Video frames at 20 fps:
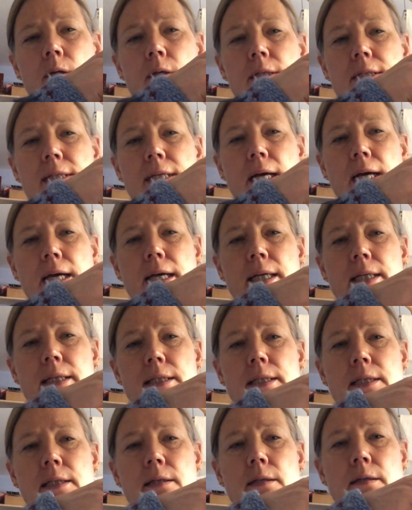
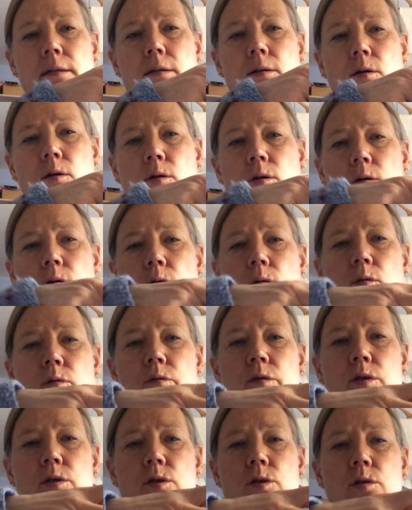side
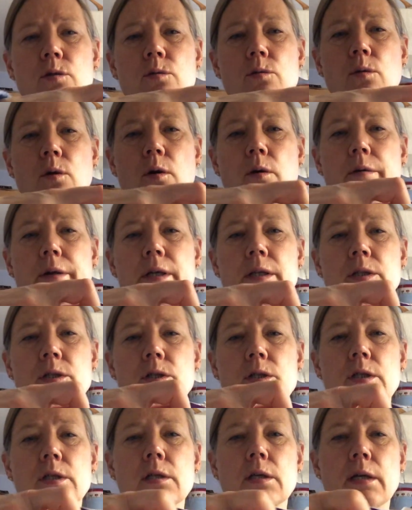over to
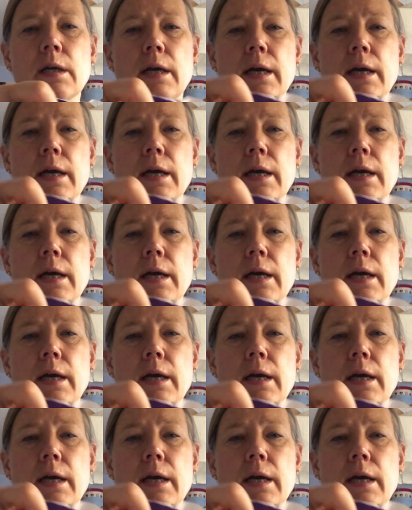orange,